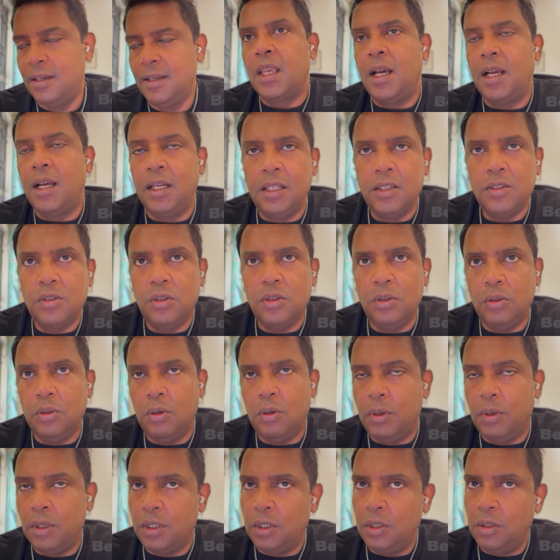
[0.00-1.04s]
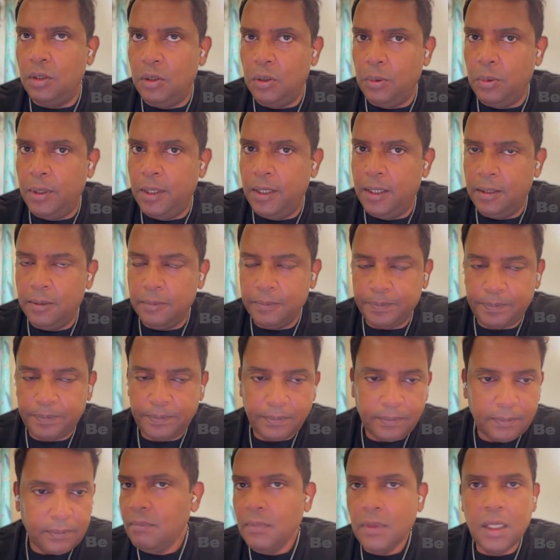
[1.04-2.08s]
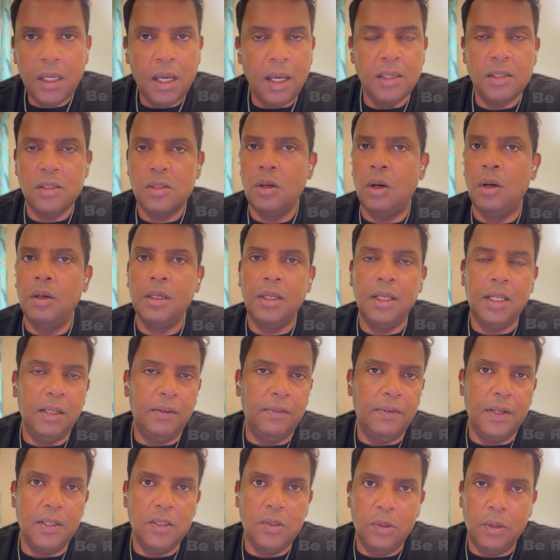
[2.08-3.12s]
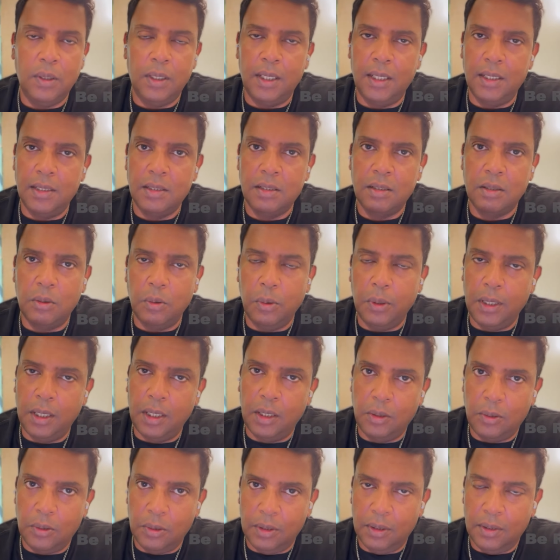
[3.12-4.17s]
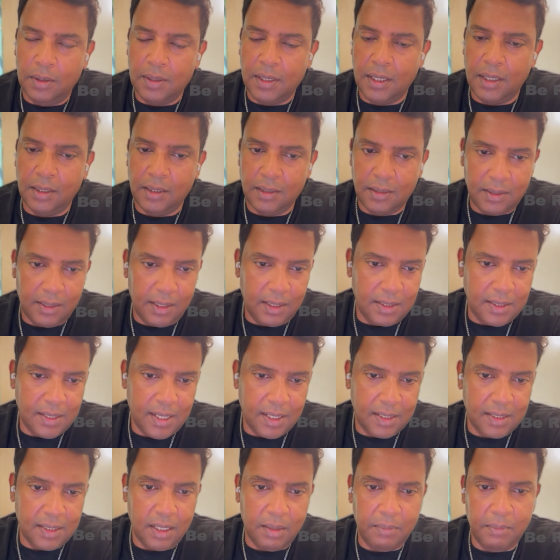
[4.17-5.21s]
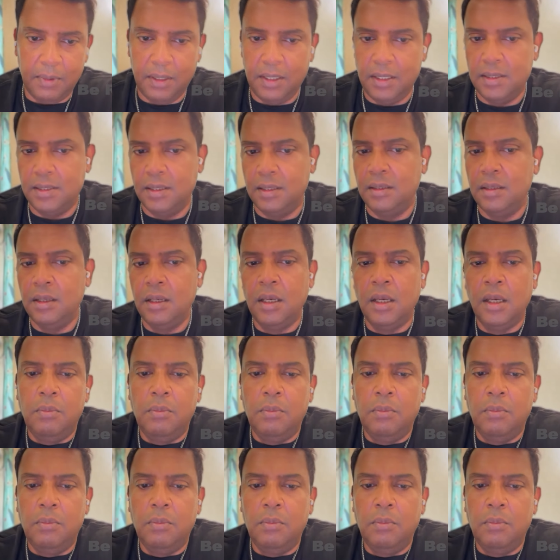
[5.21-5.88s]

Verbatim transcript: Unless you know what you're doing, I strongly advise you against going into this, and this is the exact same reason.